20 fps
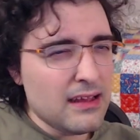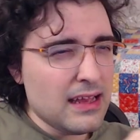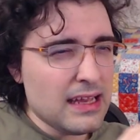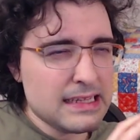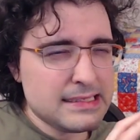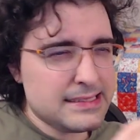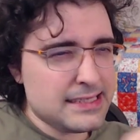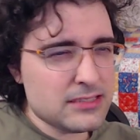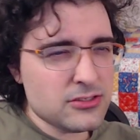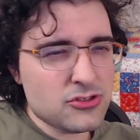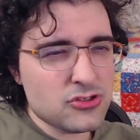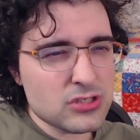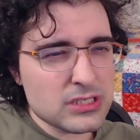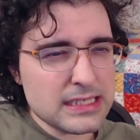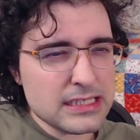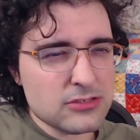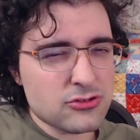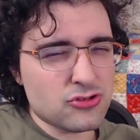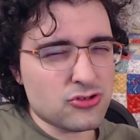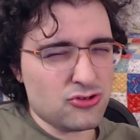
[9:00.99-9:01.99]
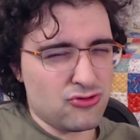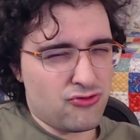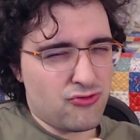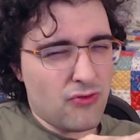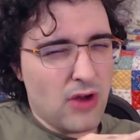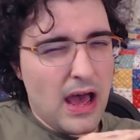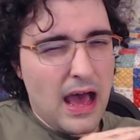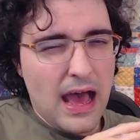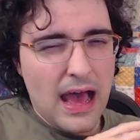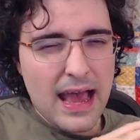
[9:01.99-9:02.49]
essentially
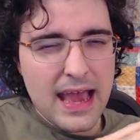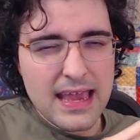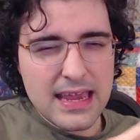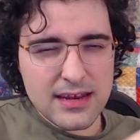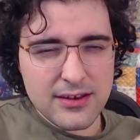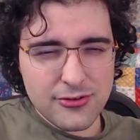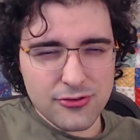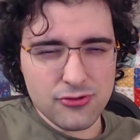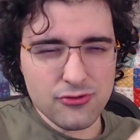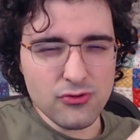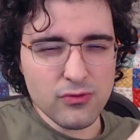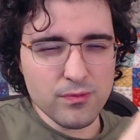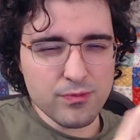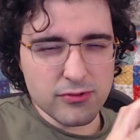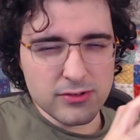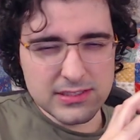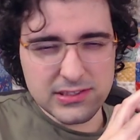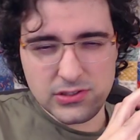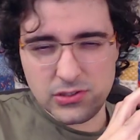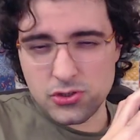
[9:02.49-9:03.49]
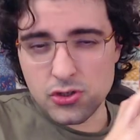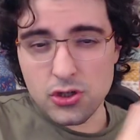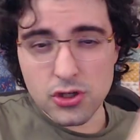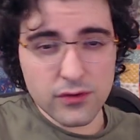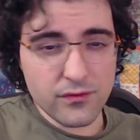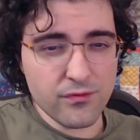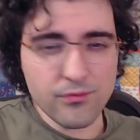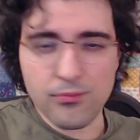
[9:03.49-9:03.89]
try to preserve